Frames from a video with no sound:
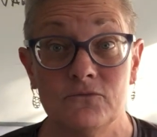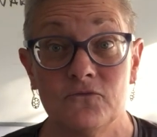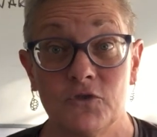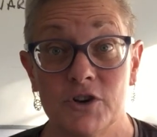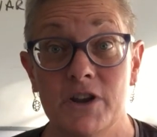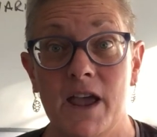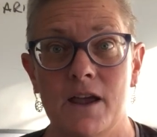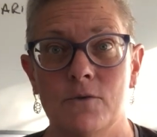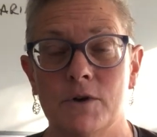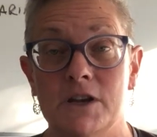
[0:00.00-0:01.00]
for
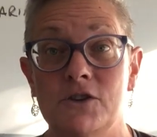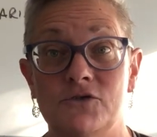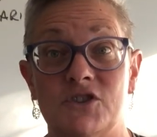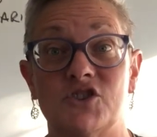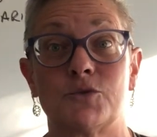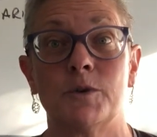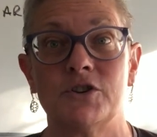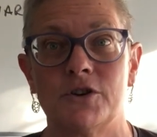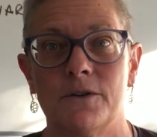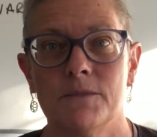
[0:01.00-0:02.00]
today, we're going to use the
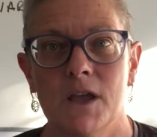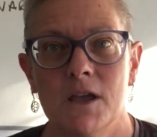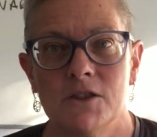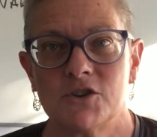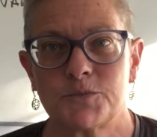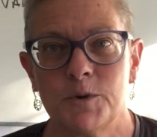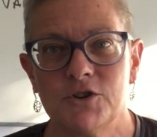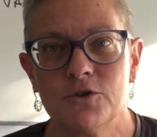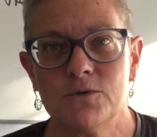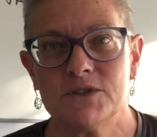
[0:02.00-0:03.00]
Sprinter. The
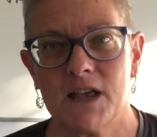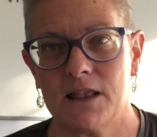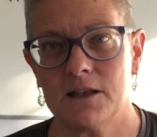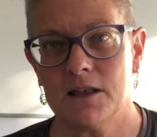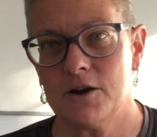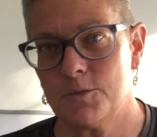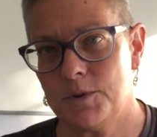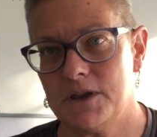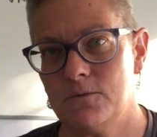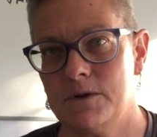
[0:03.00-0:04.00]
Sprinter was that little
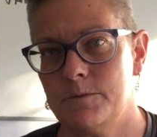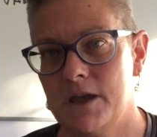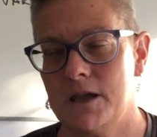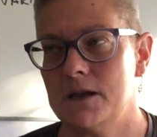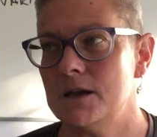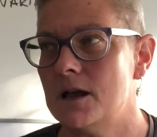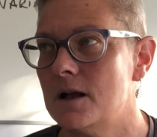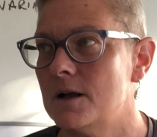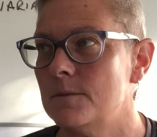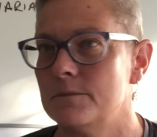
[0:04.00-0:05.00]
airplane we made,
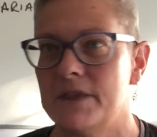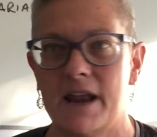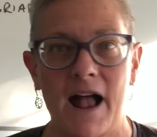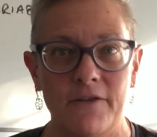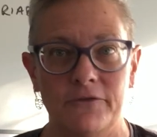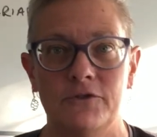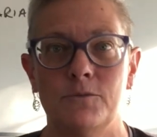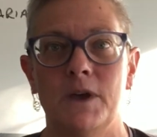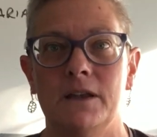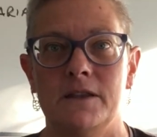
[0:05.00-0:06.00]
that half of you
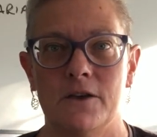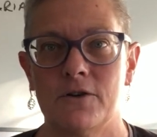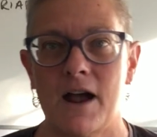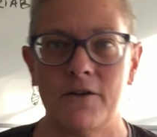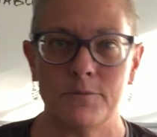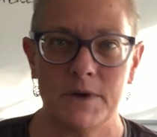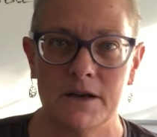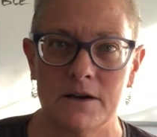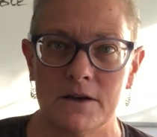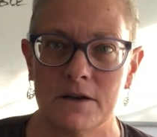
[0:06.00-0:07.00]
made. The other half
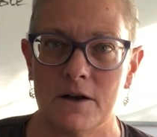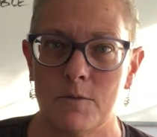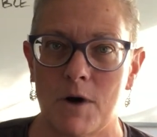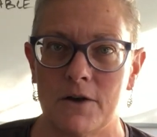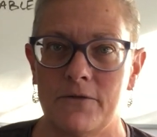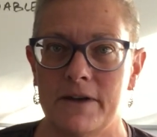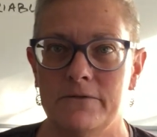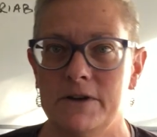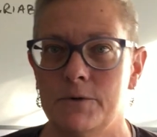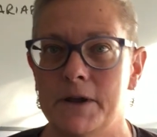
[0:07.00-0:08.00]
made a modified
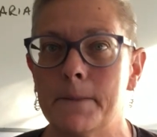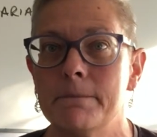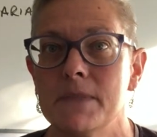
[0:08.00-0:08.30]
V-wing.